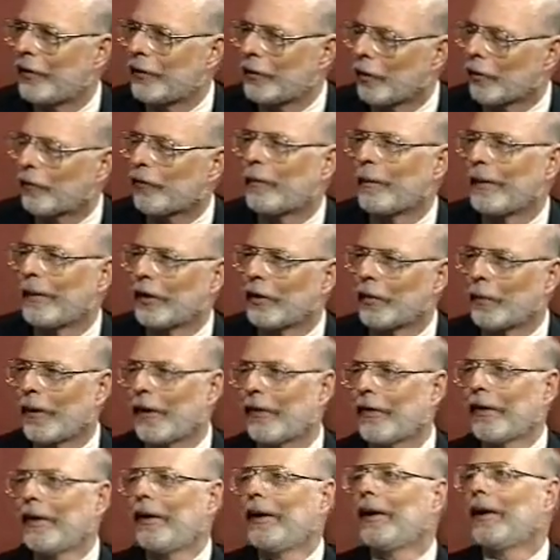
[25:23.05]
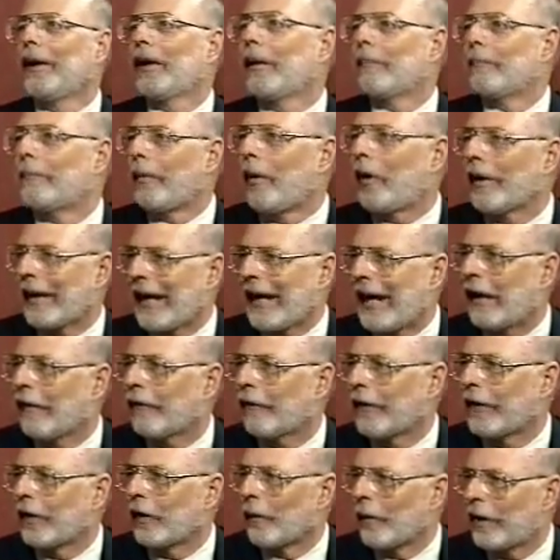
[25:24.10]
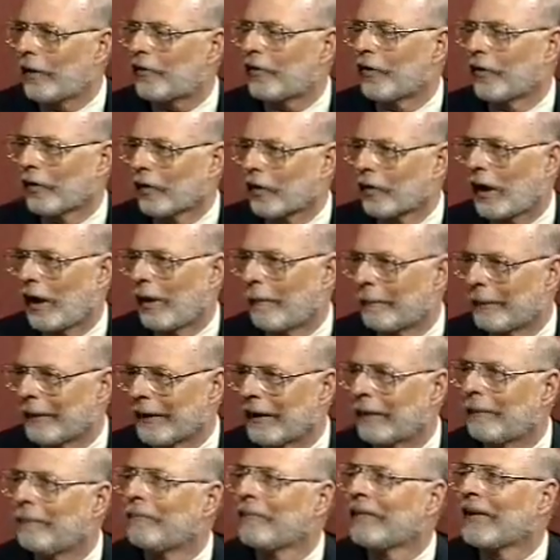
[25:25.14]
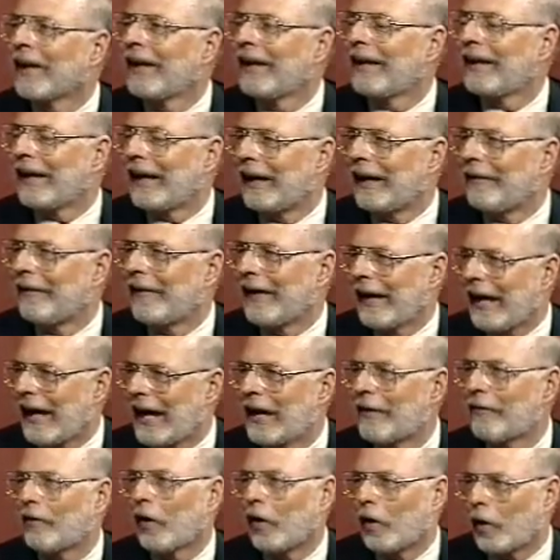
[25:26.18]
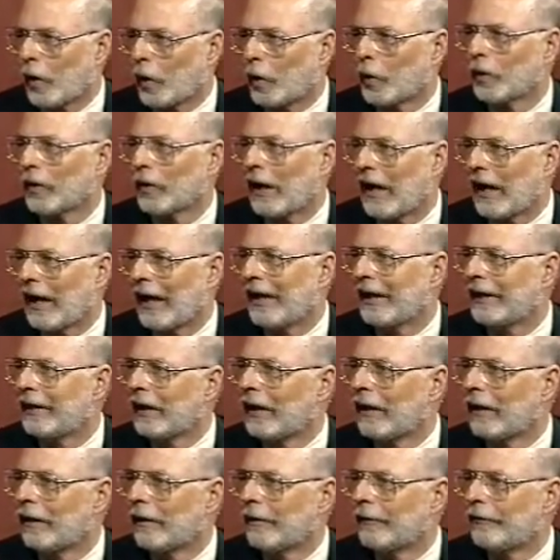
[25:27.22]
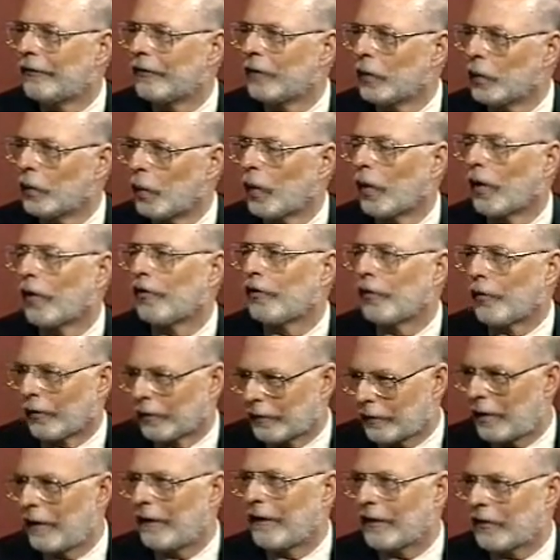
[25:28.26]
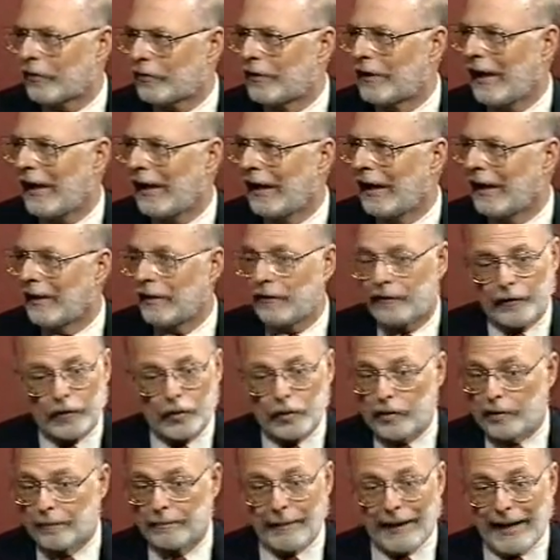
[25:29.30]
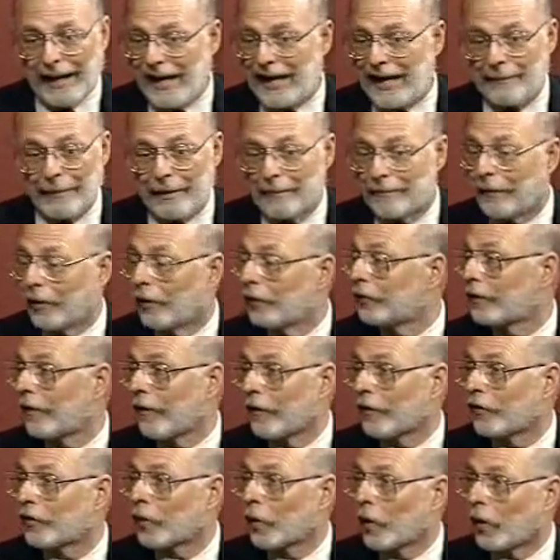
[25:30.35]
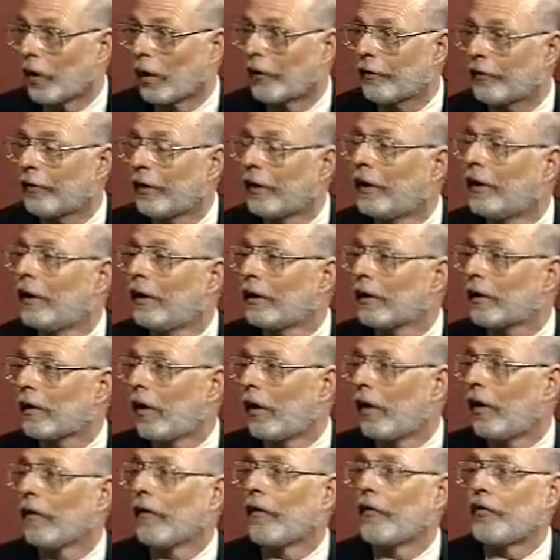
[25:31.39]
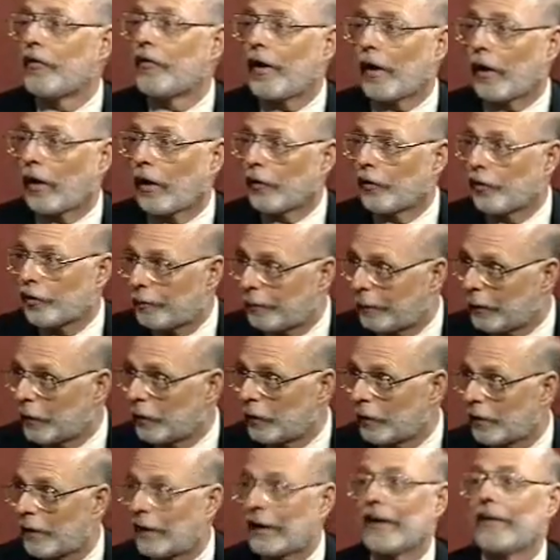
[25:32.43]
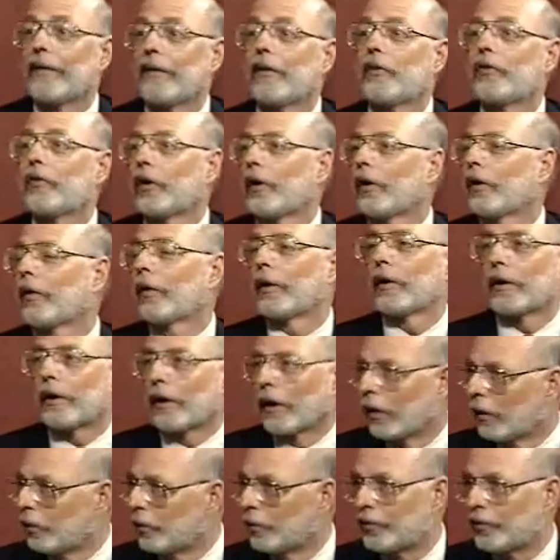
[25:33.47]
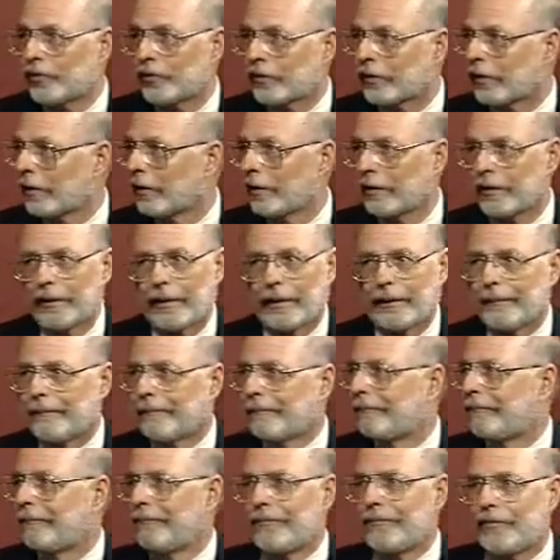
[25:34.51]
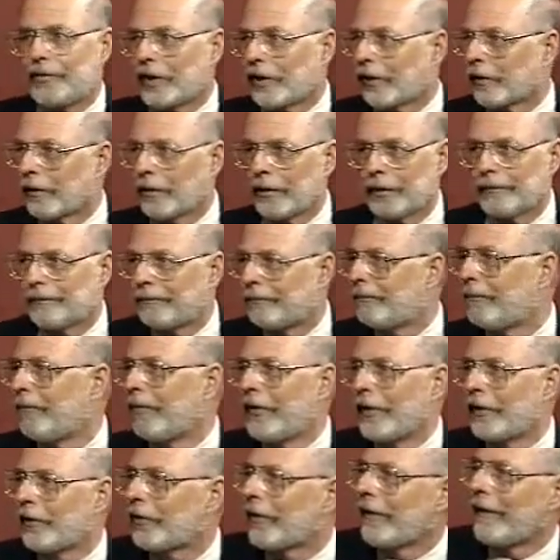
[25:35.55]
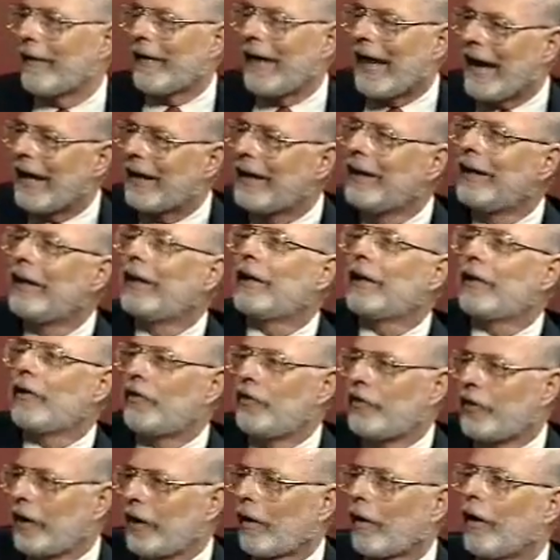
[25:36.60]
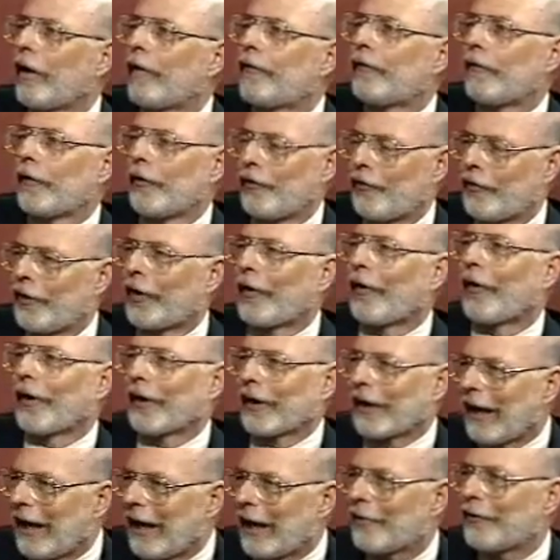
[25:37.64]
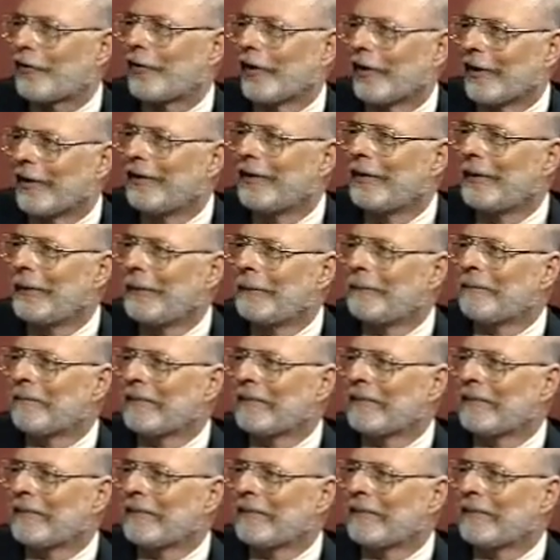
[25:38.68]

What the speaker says: I know you're familiar with, bought out the original company, and they have a whole line of lures to this day. If you can buy them in most of the stores, called the Zara Spook and the Zara Ghost and the Zara this and that. Zara for Zaragoza.